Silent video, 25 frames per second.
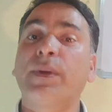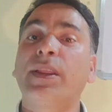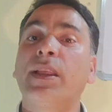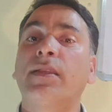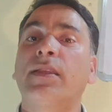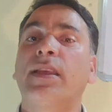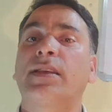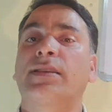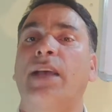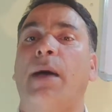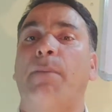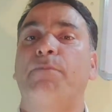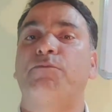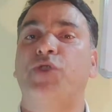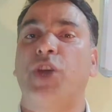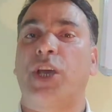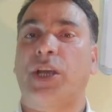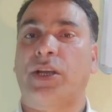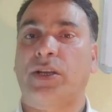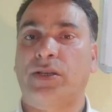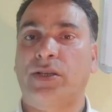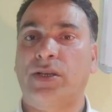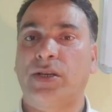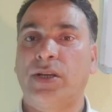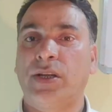happens within the
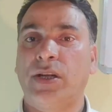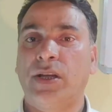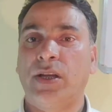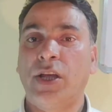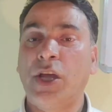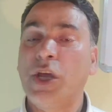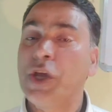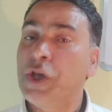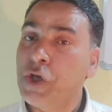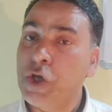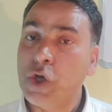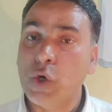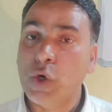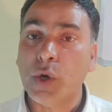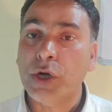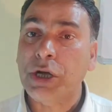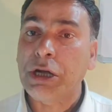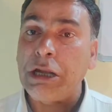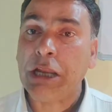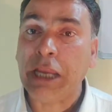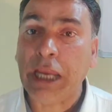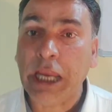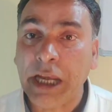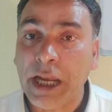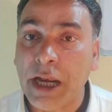subject.
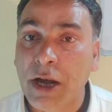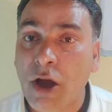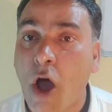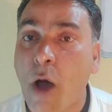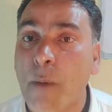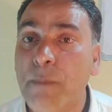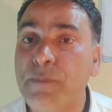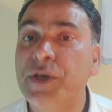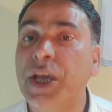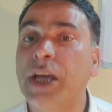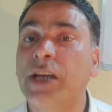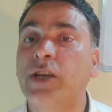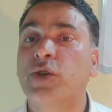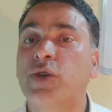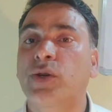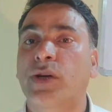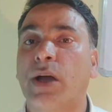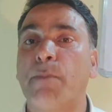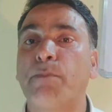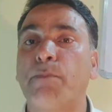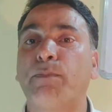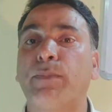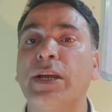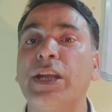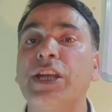You don't need an
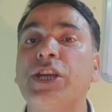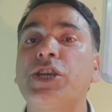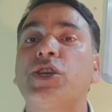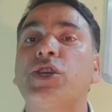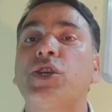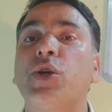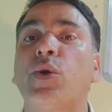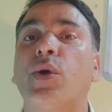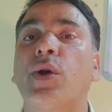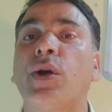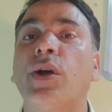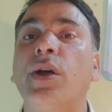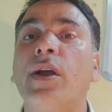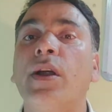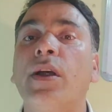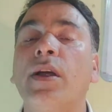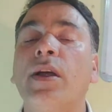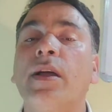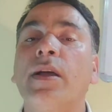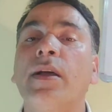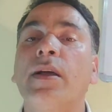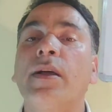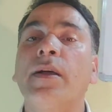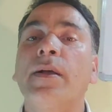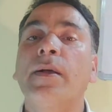object to complete
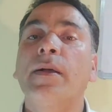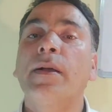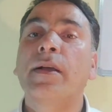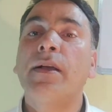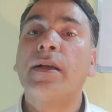your